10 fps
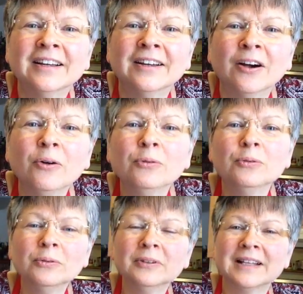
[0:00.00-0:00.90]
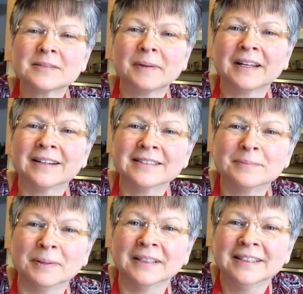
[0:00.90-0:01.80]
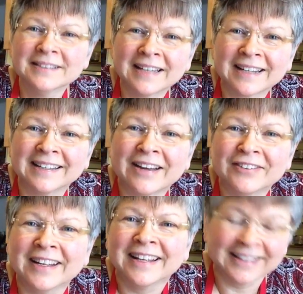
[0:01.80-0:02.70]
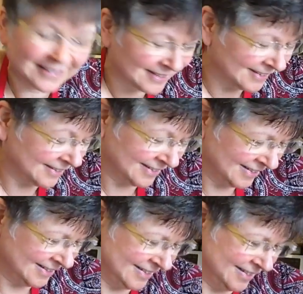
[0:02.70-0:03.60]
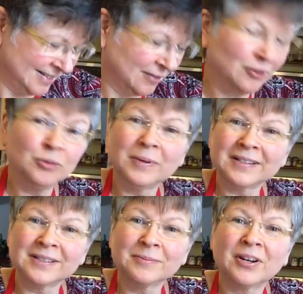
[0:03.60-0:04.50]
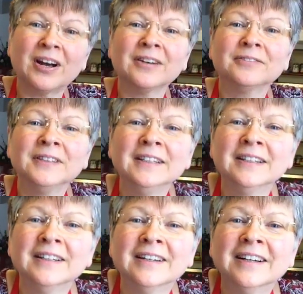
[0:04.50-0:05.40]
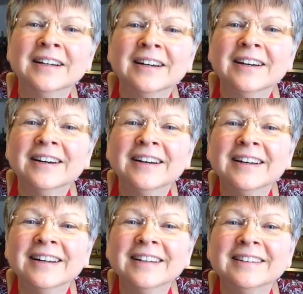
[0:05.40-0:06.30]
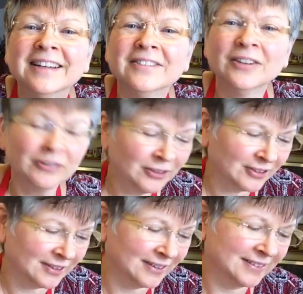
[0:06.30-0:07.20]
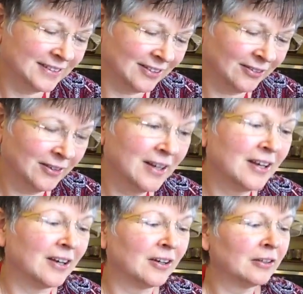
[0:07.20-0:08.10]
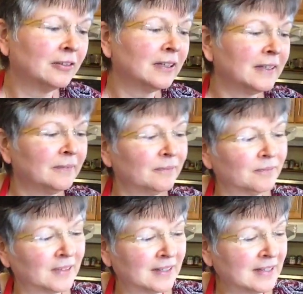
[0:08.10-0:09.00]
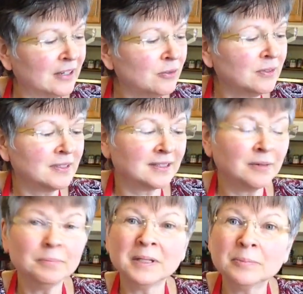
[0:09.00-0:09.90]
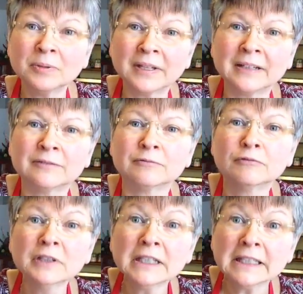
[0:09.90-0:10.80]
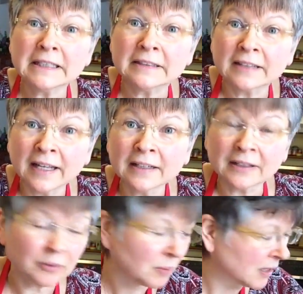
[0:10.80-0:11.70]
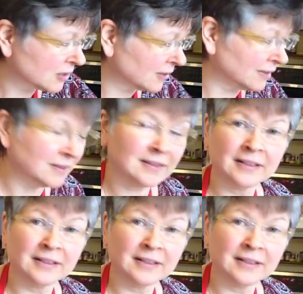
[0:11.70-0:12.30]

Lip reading: Oh, that's my husband. He's not allowed to answer. You want some coffee? Devin, oh goodness, no. All right. Because I know some people like really intently watch these